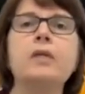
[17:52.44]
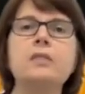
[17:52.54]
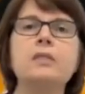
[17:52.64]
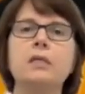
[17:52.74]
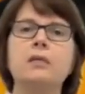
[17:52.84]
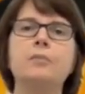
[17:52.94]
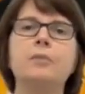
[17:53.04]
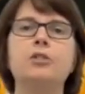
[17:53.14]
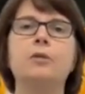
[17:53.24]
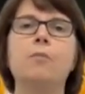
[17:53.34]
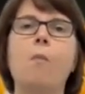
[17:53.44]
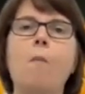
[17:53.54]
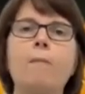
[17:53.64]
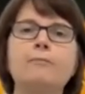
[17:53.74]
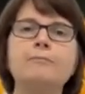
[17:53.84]
a seated pigeon.
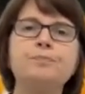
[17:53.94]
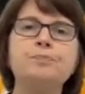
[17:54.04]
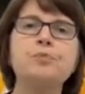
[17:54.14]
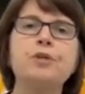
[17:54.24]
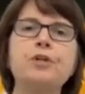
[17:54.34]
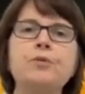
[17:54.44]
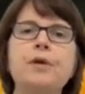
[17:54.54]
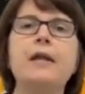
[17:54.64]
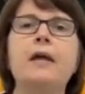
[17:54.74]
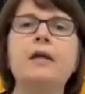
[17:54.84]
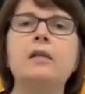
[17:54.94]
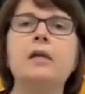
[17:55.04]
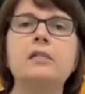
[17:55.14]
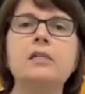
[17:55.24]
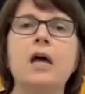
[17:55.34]
Bring your right ankle
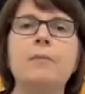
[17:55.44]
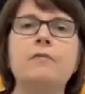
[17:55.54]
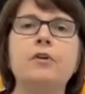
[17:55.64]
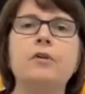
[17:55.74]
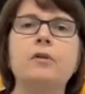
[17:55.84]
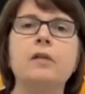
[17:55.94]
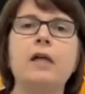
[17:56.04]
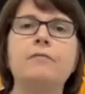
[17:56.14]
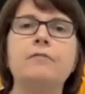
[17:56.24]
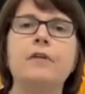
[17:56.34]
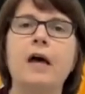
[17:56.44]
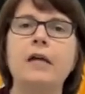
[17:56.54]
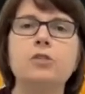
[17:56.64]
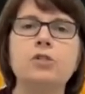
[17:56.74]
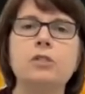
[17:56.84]
on top of your left
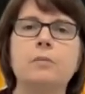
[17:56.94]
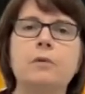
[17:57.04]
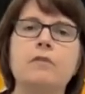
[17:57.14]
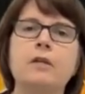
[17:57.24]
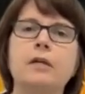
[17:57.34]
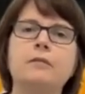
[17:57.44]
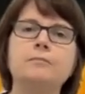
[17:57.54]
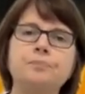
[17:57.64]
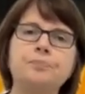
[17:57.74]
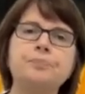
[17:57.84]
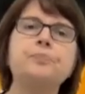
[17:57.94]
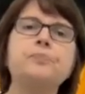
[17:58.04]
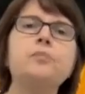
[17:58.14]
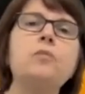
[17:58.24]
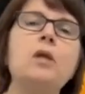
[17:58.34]
thigh, so just above the knee.
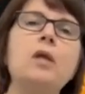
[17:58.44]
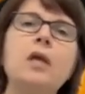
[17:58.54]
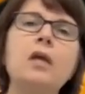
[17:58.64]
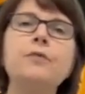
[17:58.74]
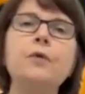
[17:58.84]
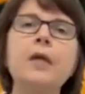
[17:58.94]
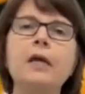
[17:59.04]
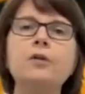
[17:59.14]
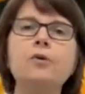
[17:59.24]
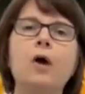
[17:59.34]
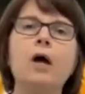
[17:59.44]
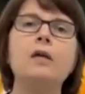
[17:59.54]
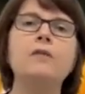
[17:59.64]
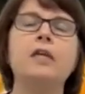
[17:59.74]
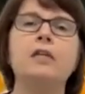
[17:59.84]
If you
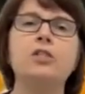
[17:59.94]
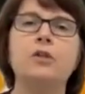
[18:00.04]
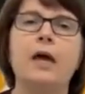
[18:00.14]
can't do